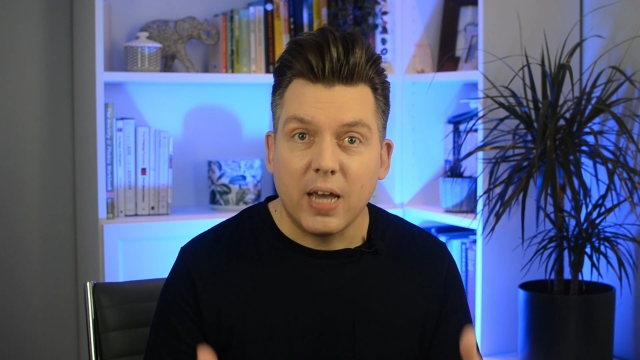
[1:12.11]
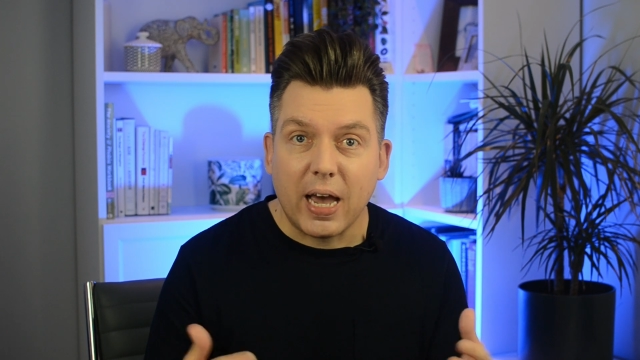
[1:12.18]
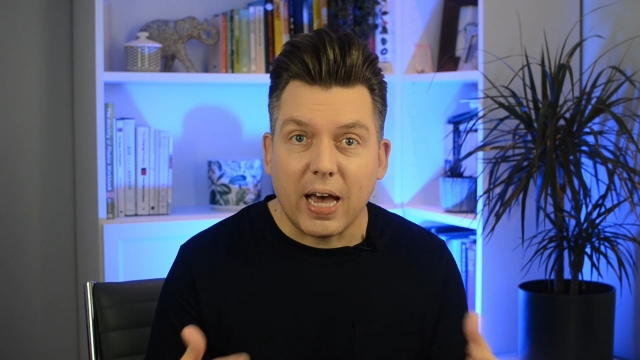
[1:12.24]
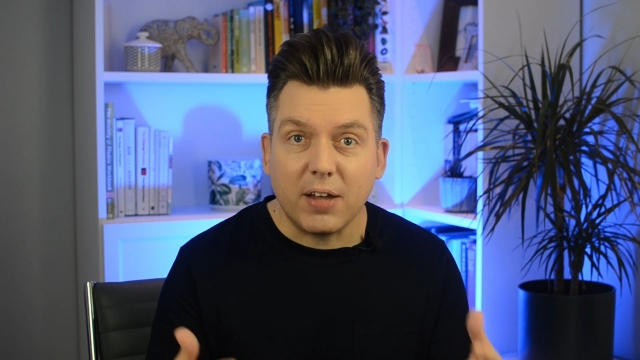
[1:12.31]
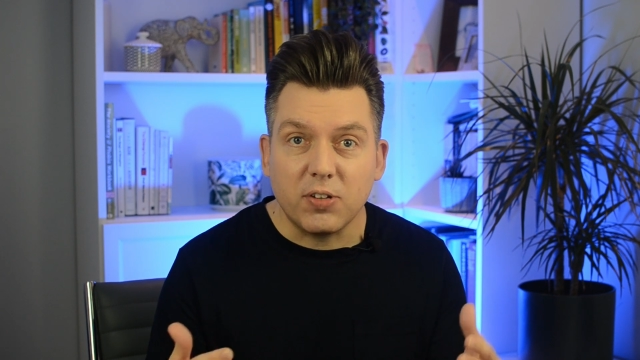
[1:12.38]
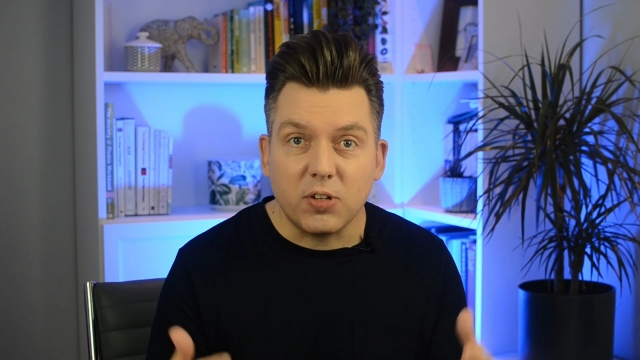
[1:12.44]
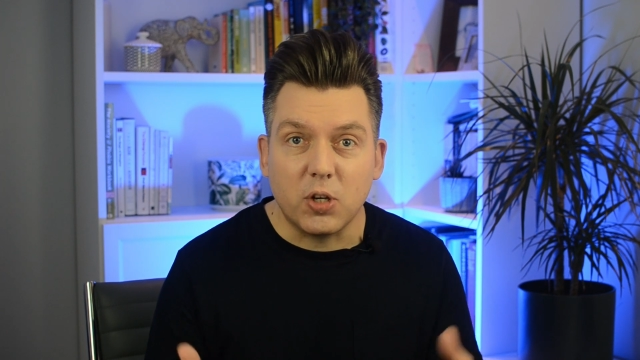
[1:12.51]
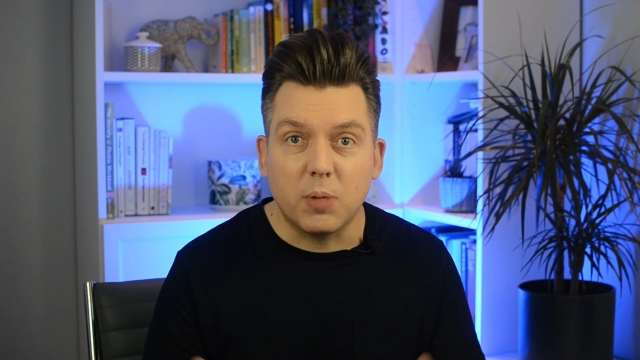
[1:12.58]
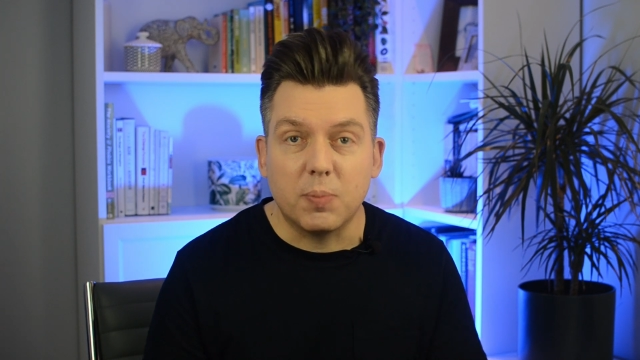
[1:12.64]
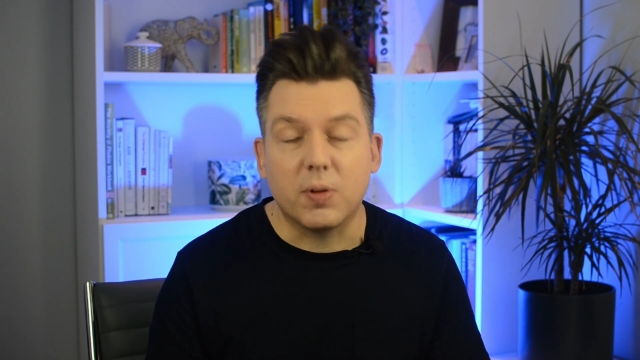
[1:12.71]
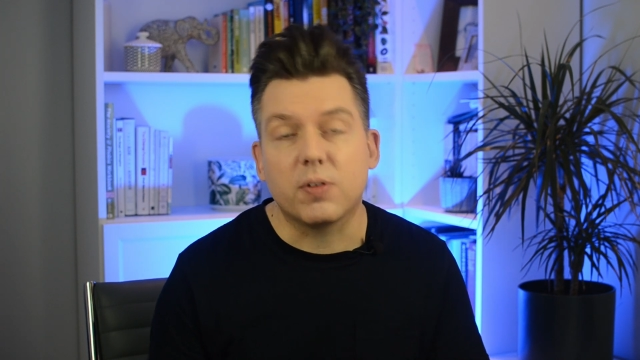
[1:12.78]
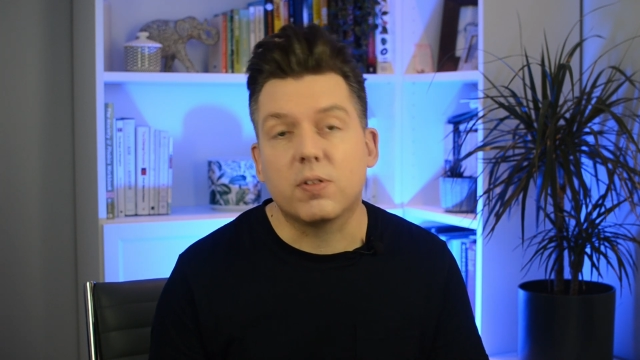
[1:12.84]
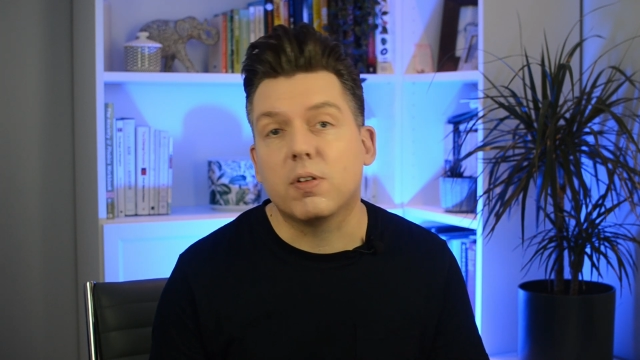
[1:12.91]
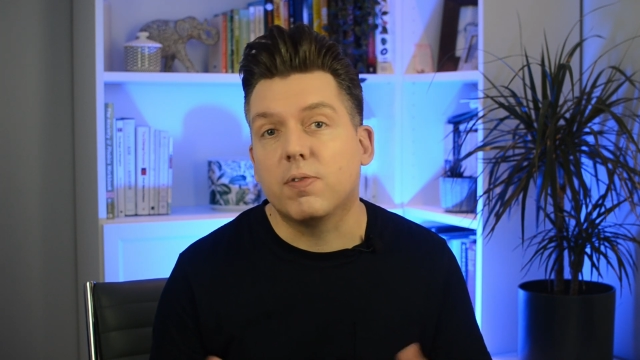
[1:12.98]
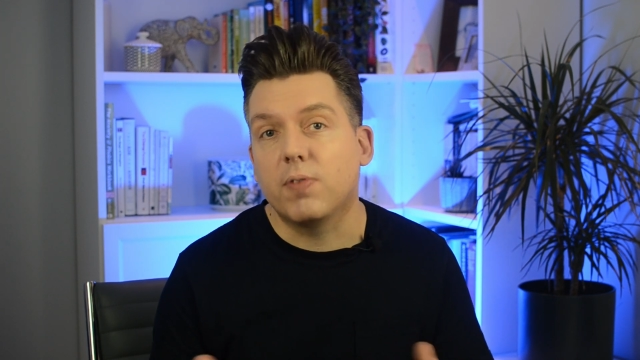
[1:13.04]
as
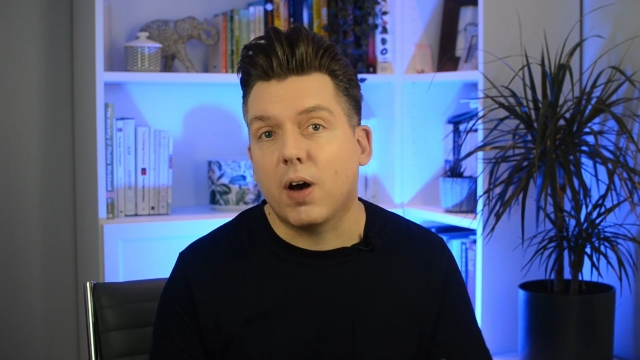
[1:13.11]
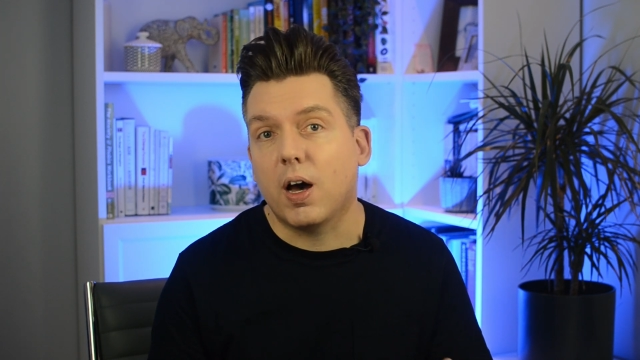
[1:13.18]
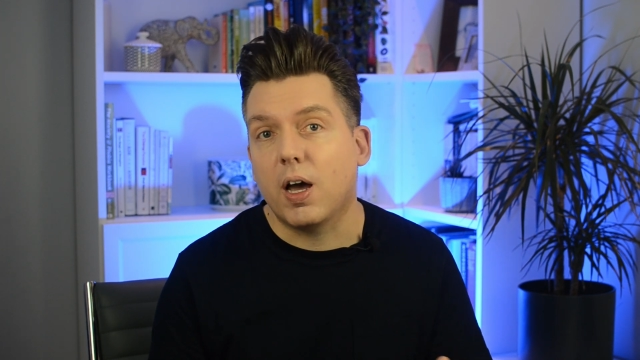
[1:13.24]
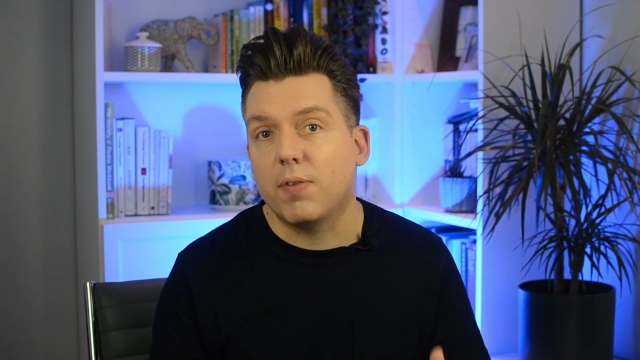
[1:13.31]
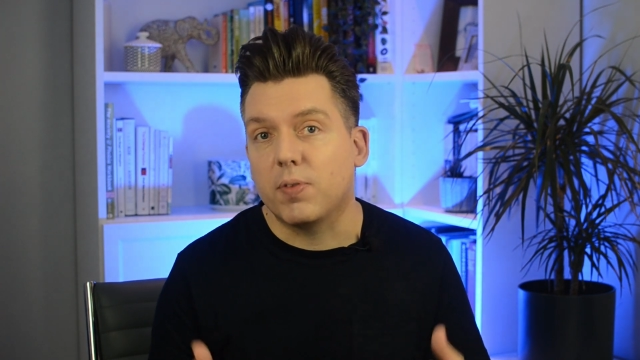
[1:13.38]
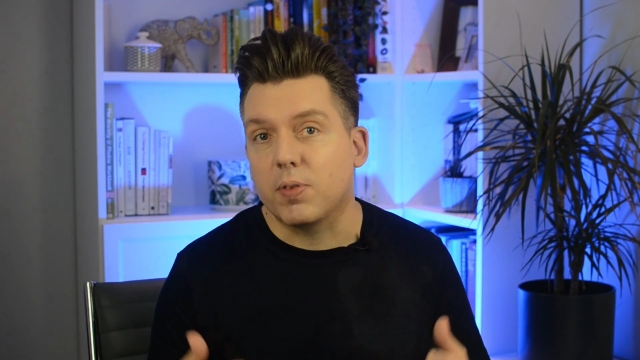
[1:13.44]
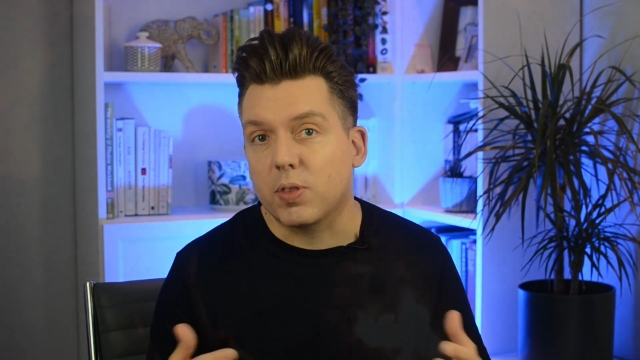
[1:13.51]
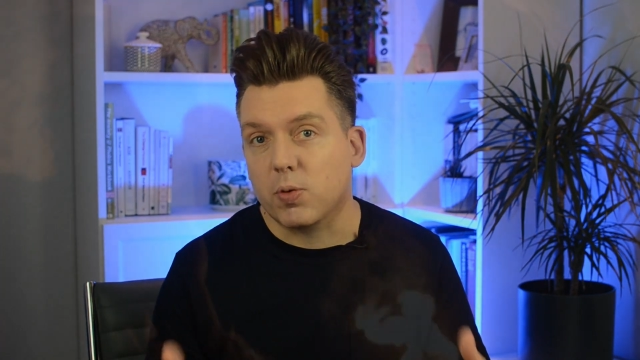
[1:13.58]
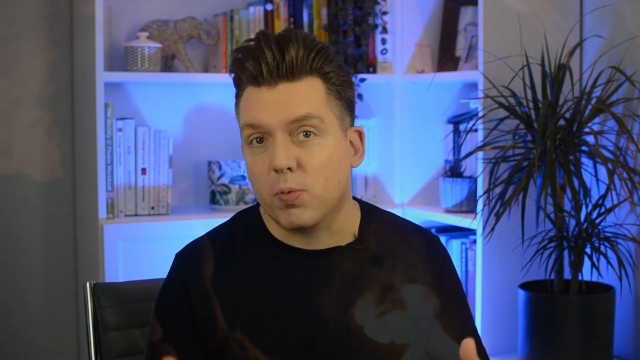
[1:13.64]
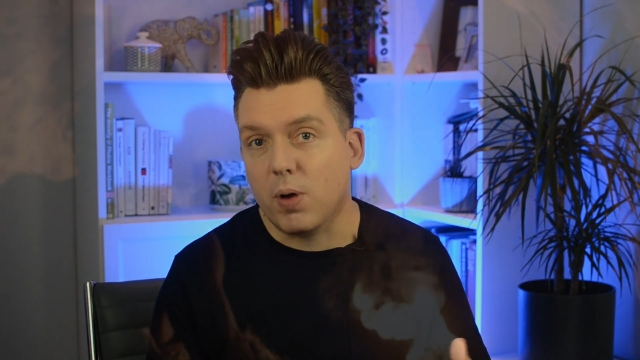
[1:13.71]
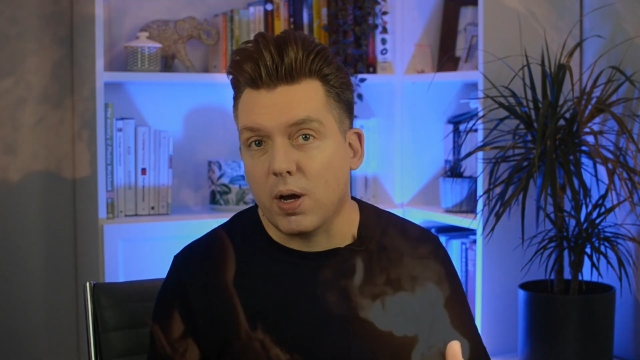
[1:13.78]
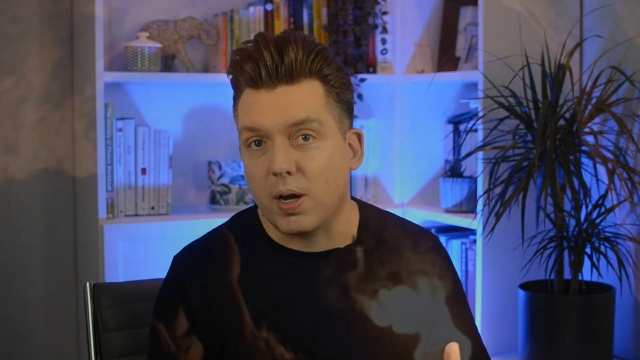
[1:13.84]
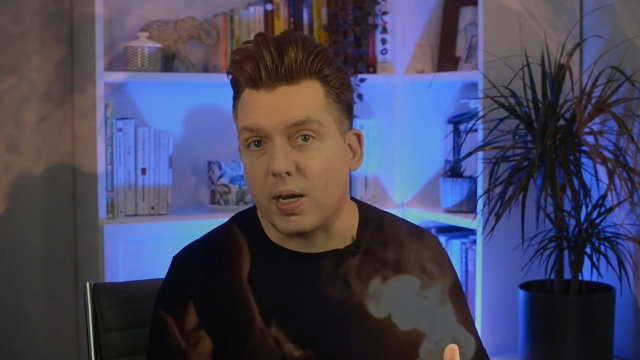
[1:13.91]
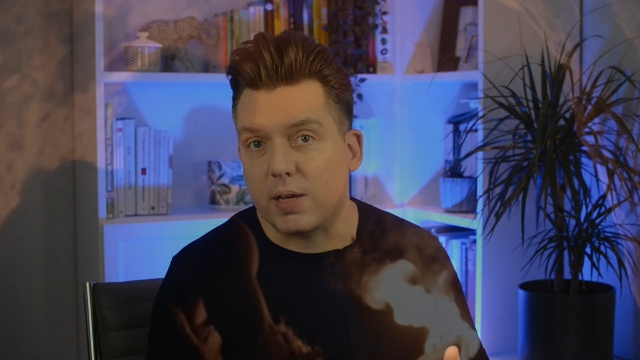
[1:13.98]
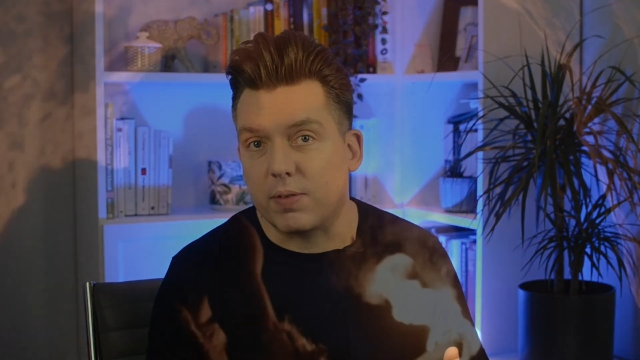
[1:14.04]
humans survive and
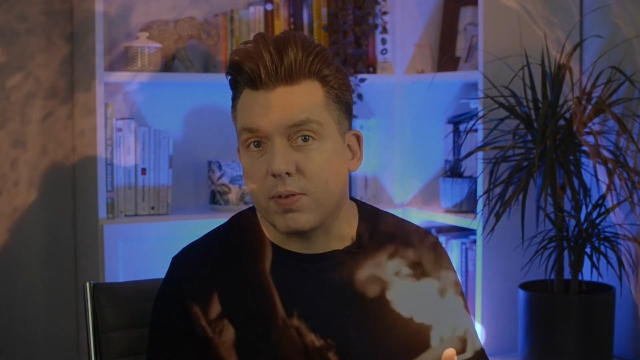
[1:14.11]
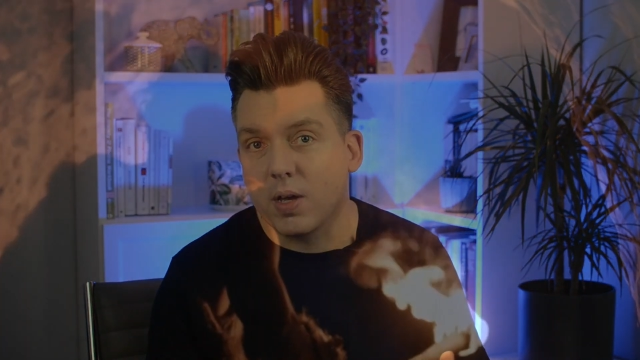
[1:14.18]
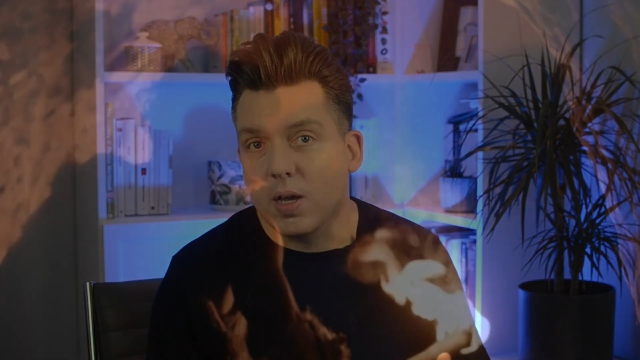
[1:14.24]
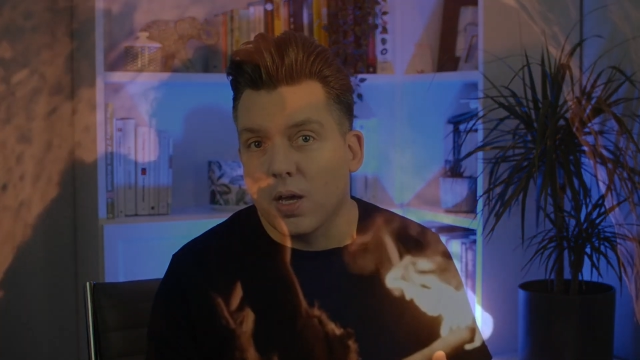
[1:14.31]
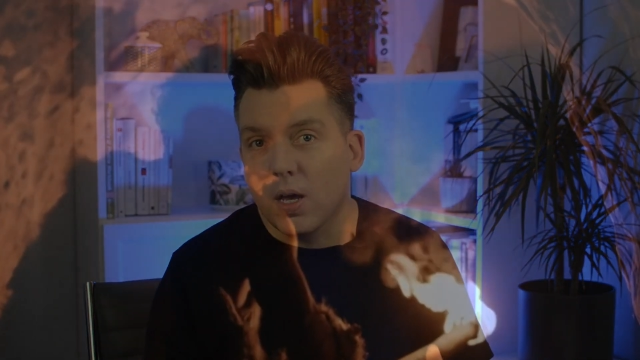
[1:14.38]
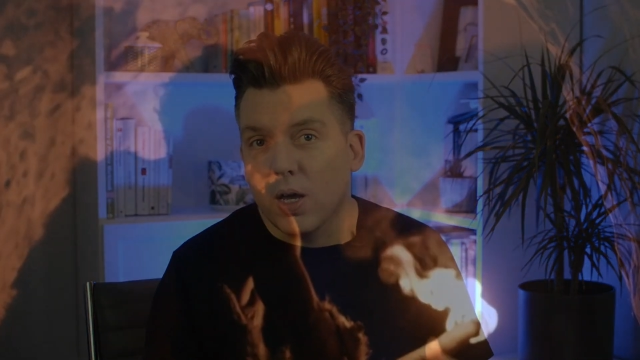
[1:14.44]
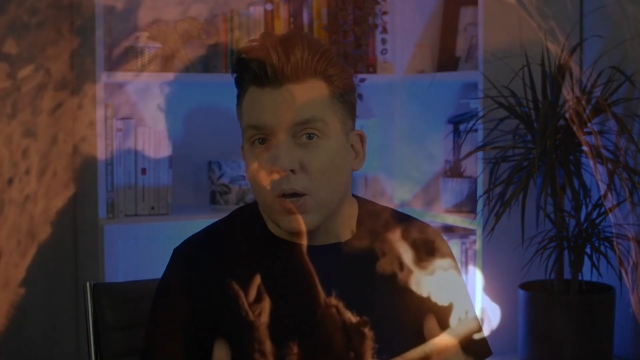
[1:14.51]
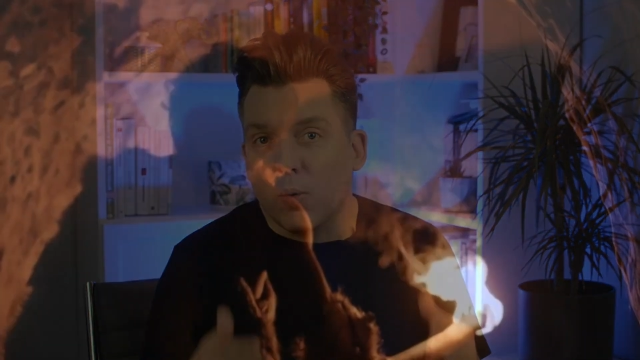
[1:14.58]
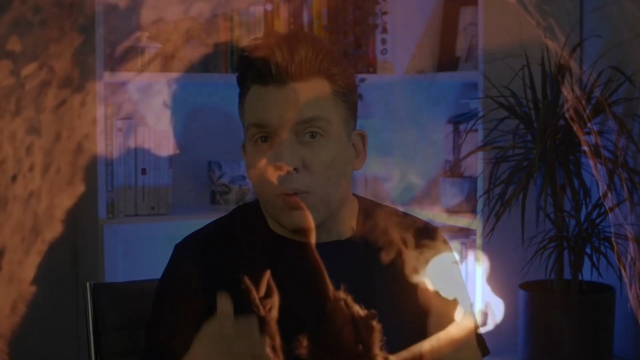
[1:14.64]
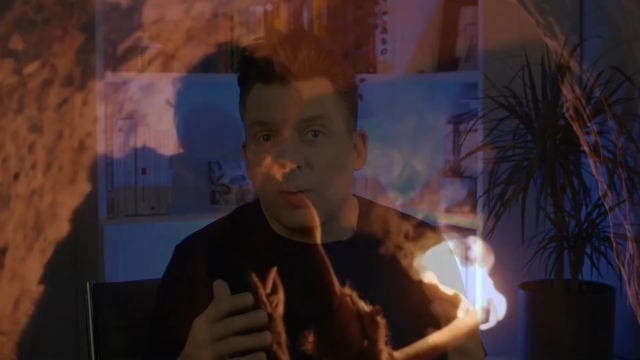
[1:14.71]
thrive. We